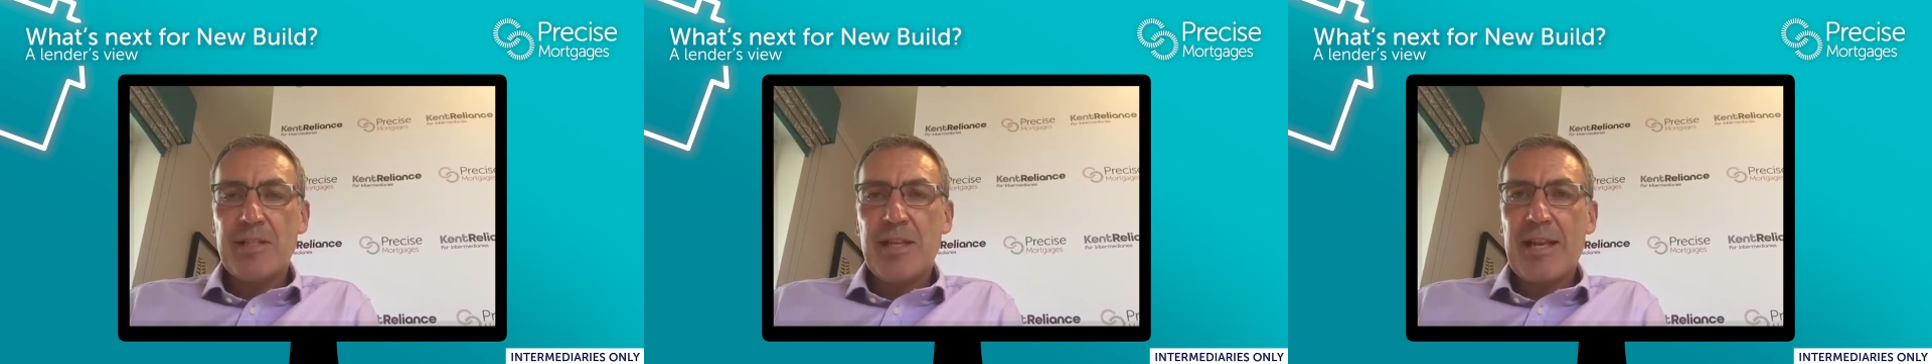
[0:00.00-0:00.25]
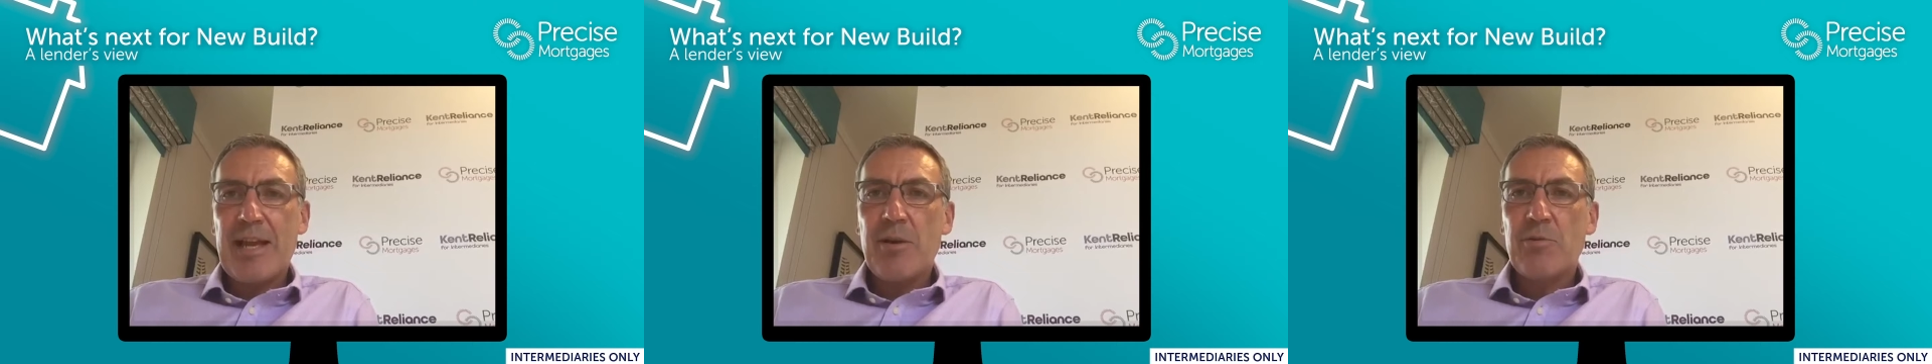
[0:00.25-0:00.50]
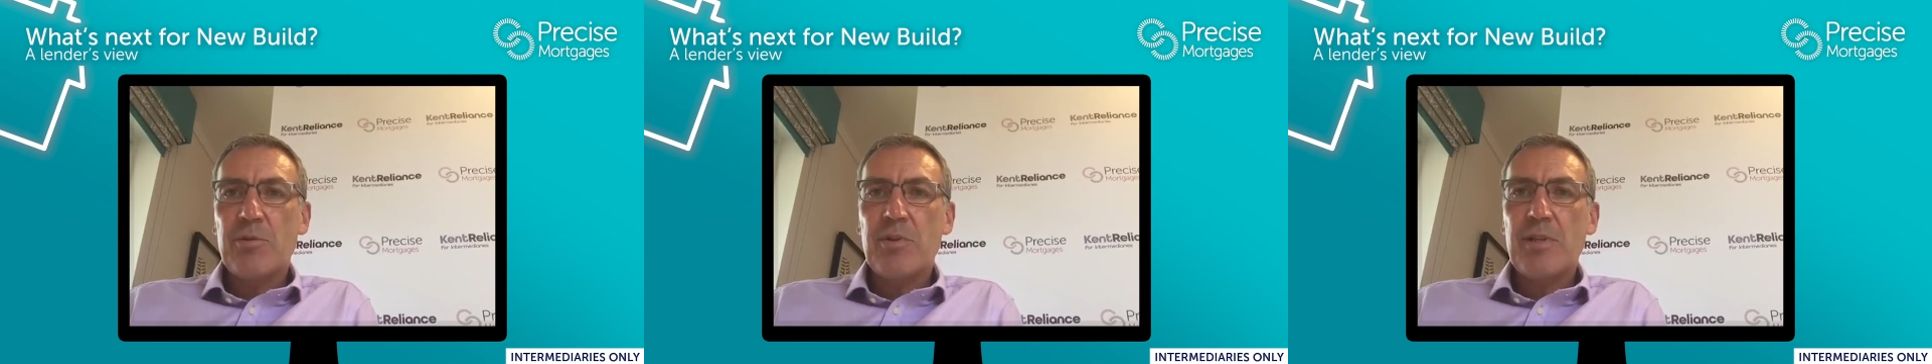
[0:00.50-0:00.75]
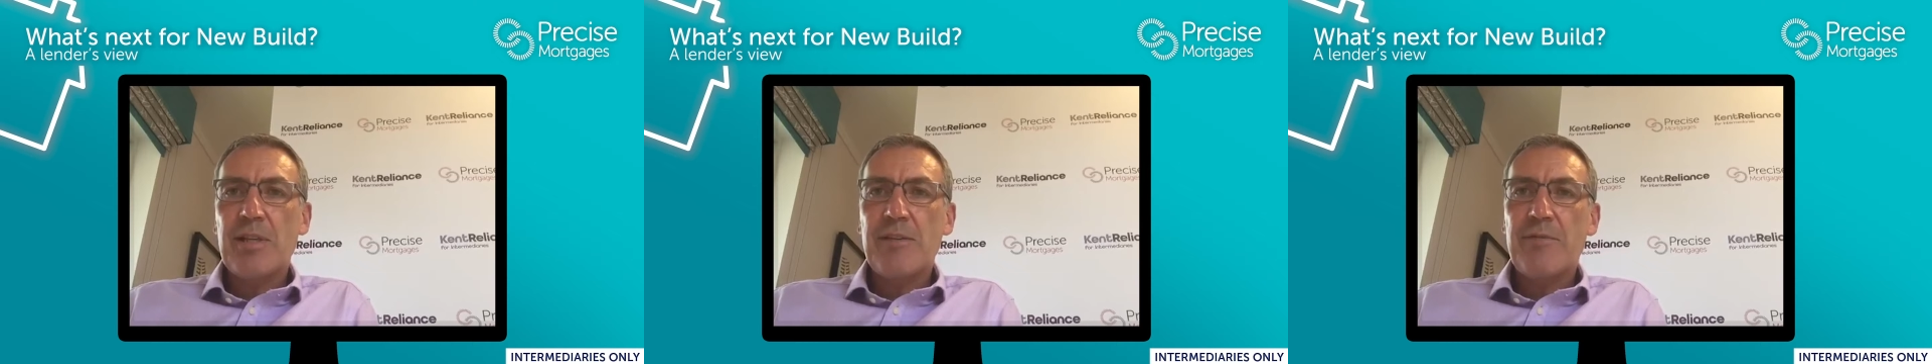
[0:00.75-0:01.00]
allowed
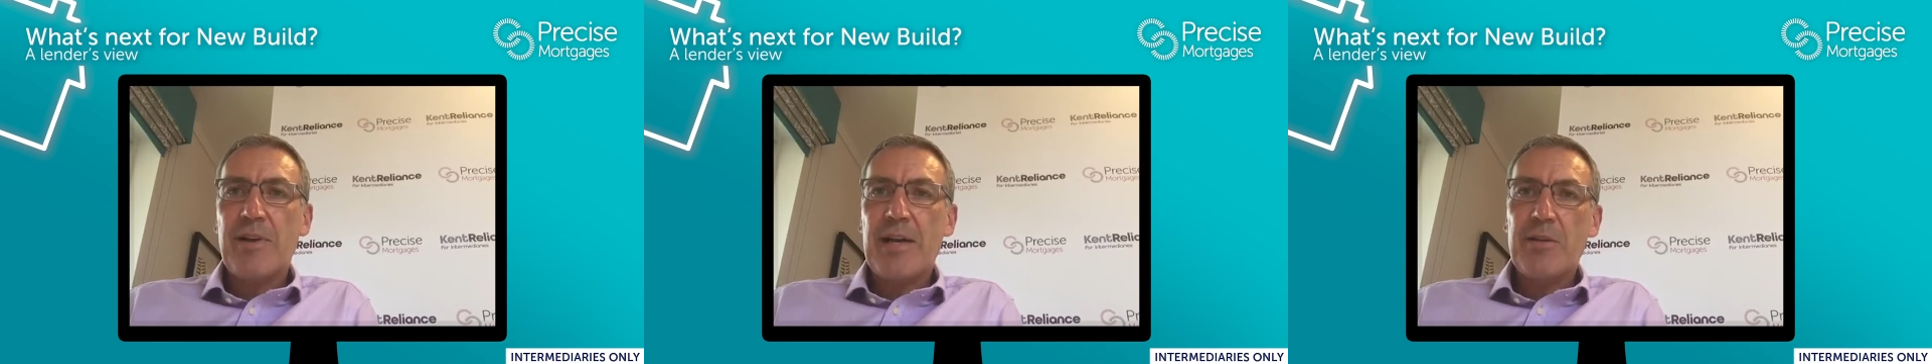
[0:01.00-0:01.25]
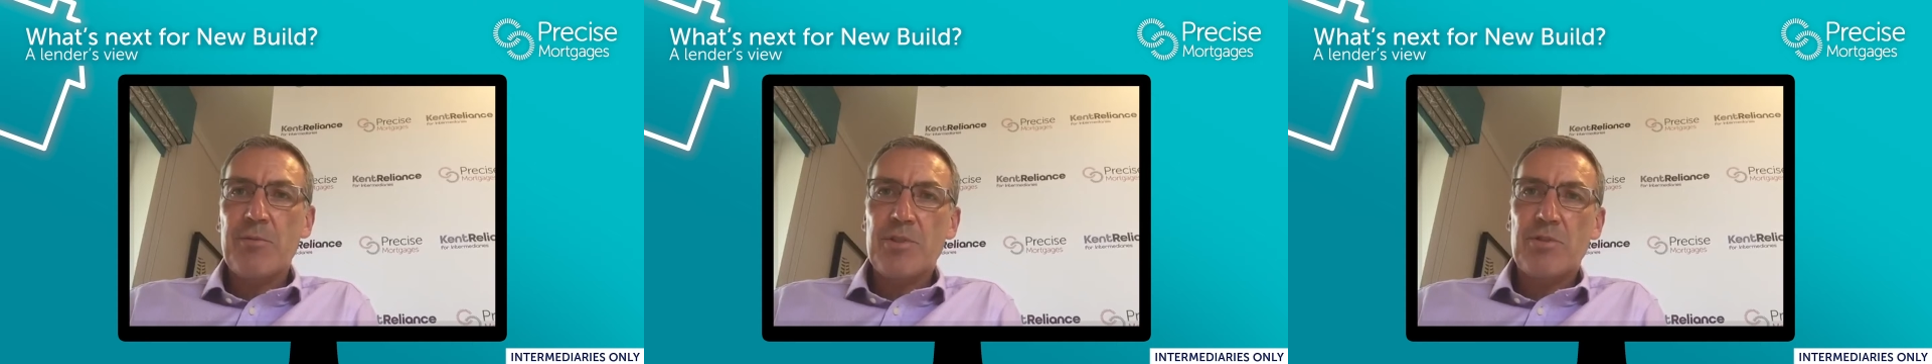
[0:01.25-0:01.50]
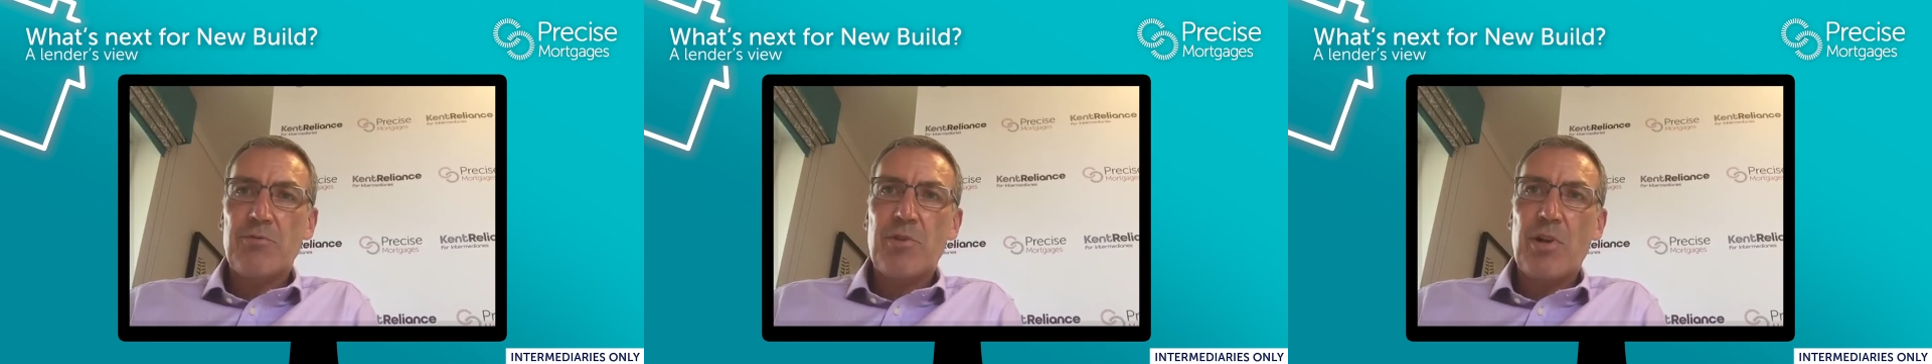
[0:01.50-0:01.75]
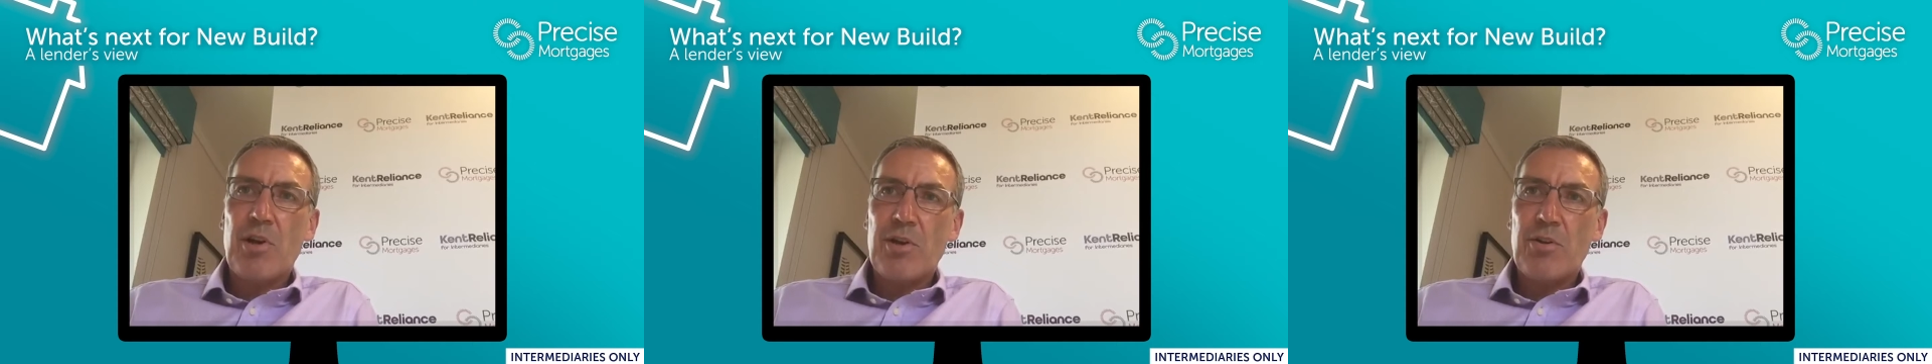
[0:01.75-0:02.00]
the valuers to rely